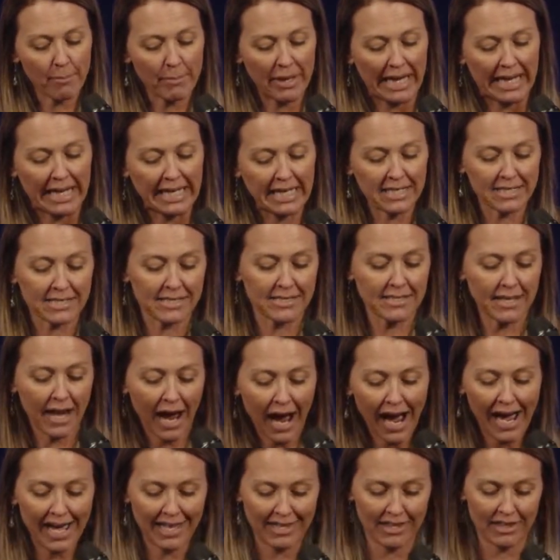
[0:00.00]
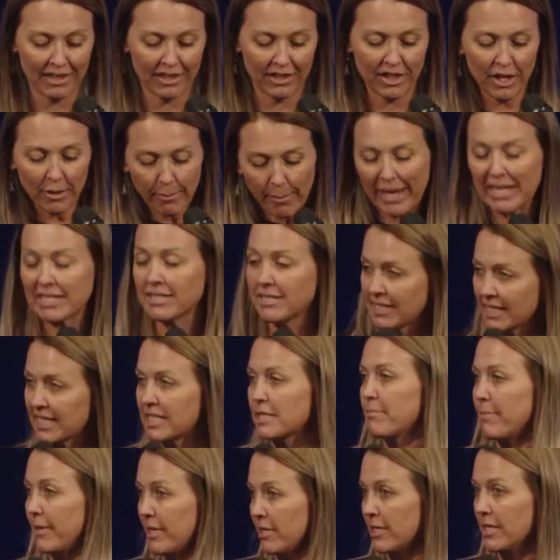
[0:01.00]
it is not the best
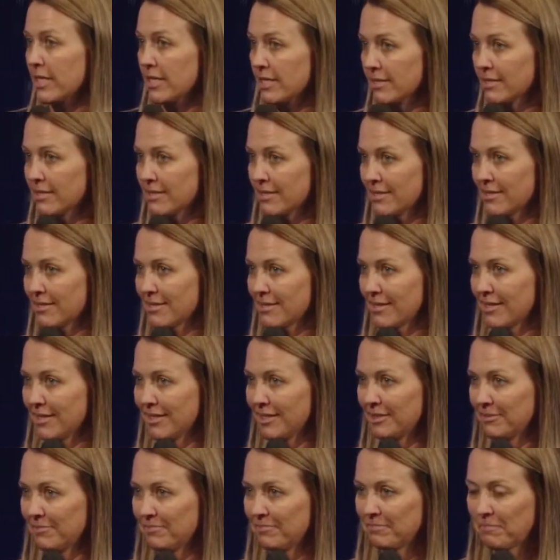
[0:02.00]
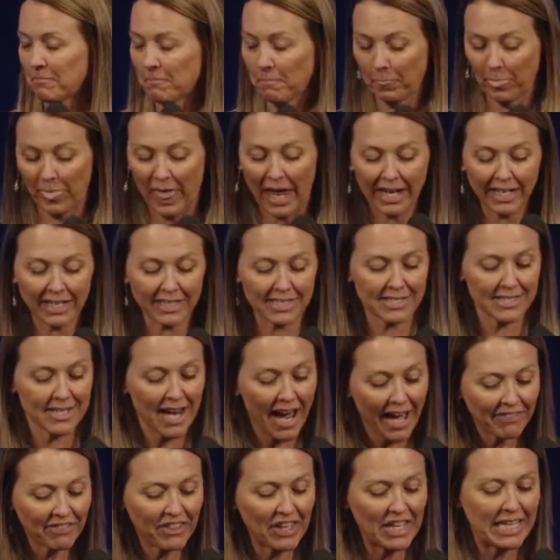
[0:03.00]
experience. And it's
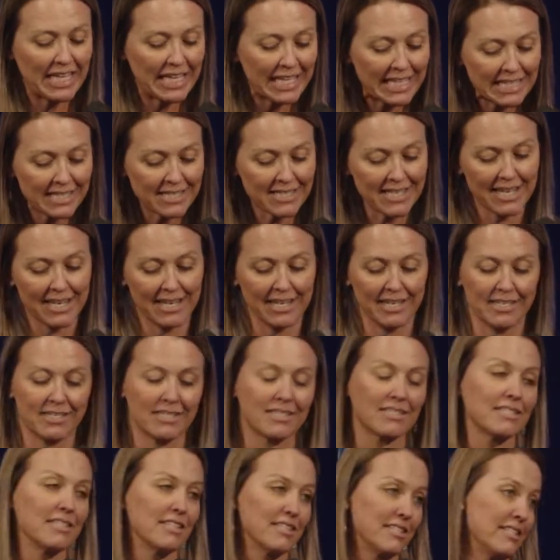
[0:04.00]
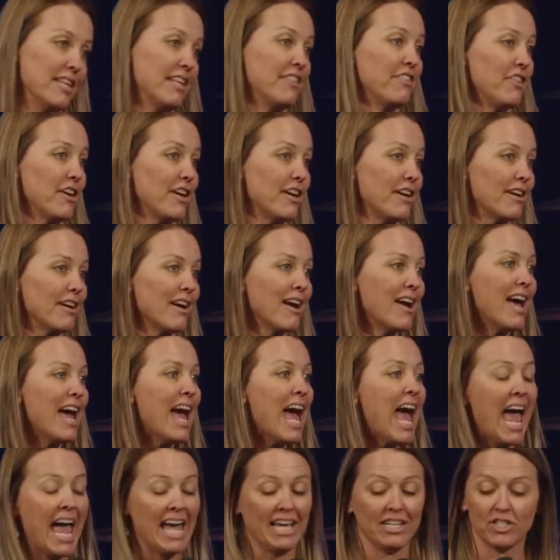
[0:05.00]
not the easiest to sit there
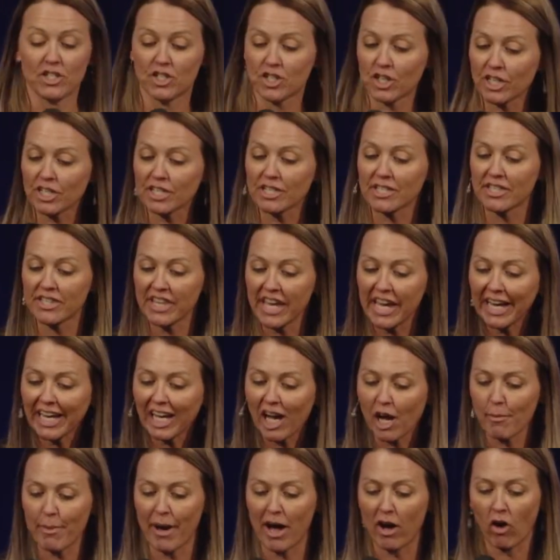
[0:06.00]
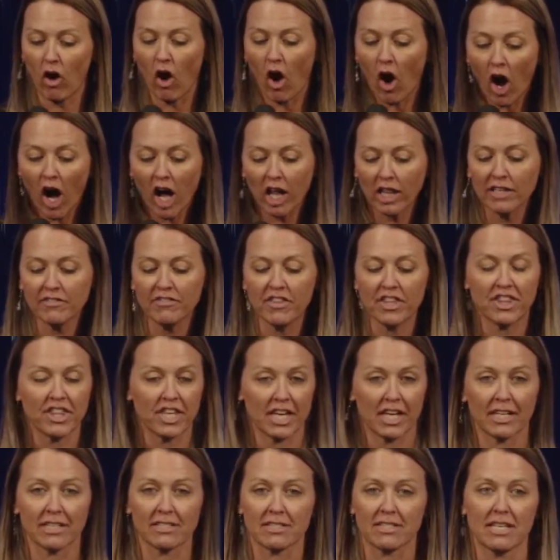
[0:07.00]
and just think about all of the
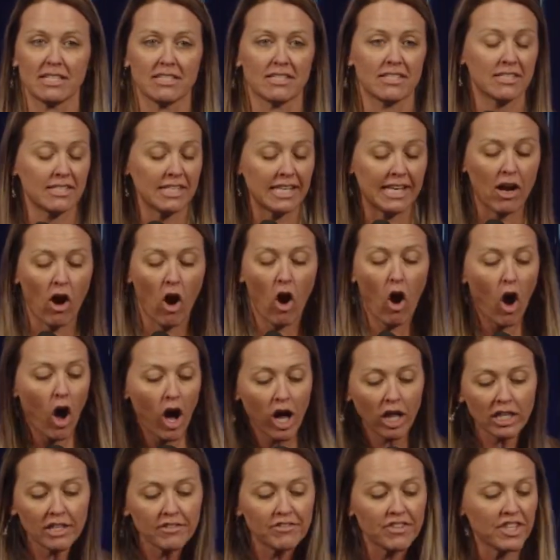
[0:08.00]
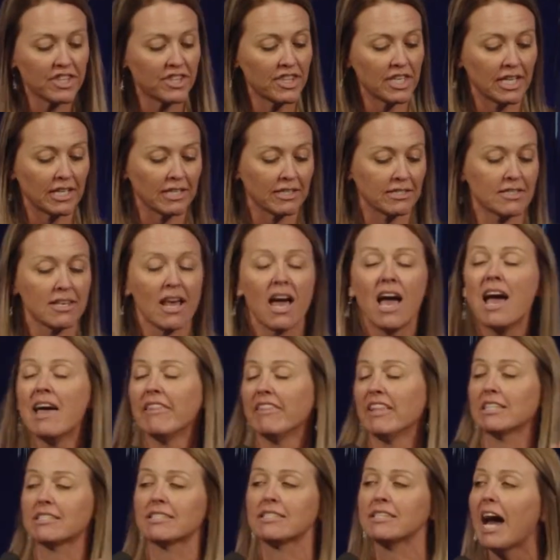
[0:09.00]
things and see all of the things
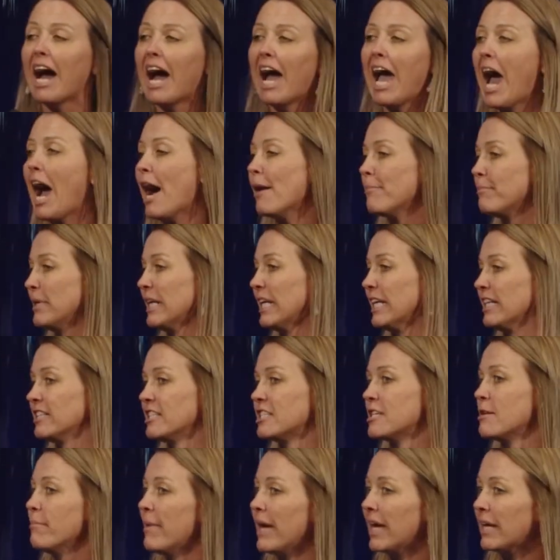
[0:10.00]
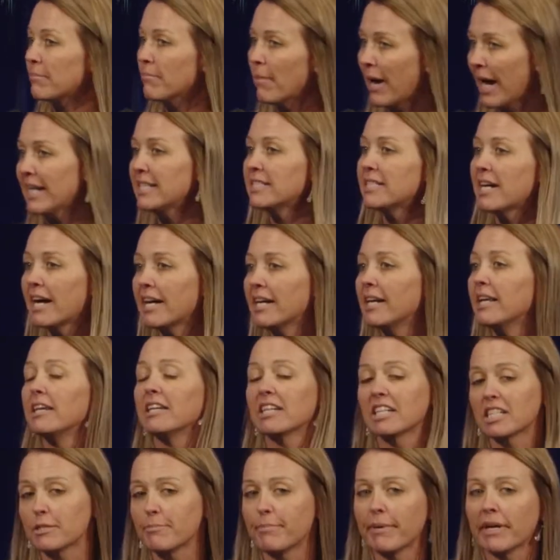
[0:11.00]
that's not happening to make my dining
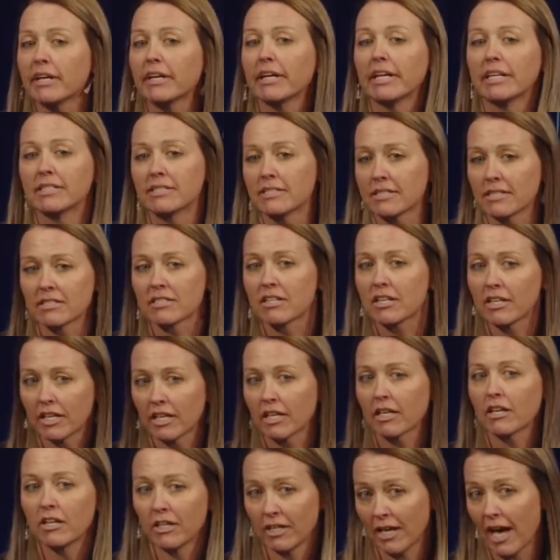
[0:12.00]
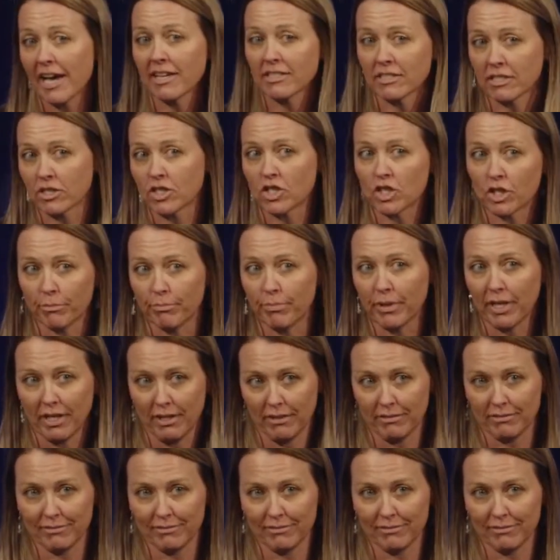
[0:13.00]
experience as good as it should be.